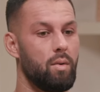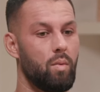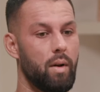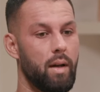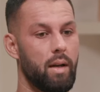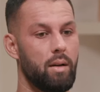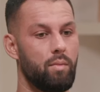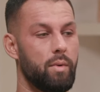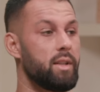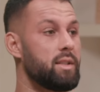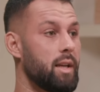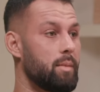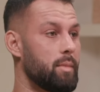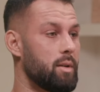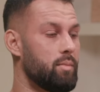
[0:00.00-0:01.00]
where we
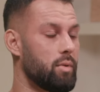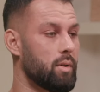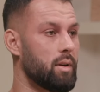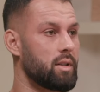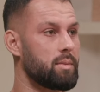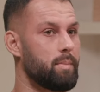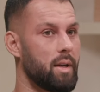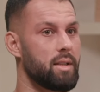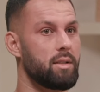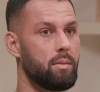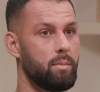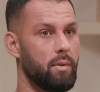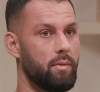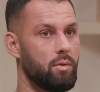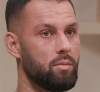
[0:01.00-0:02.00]
segment products based
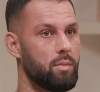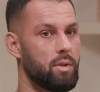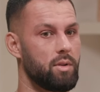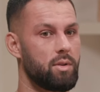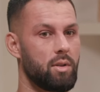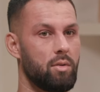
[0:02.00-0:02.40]
on performance.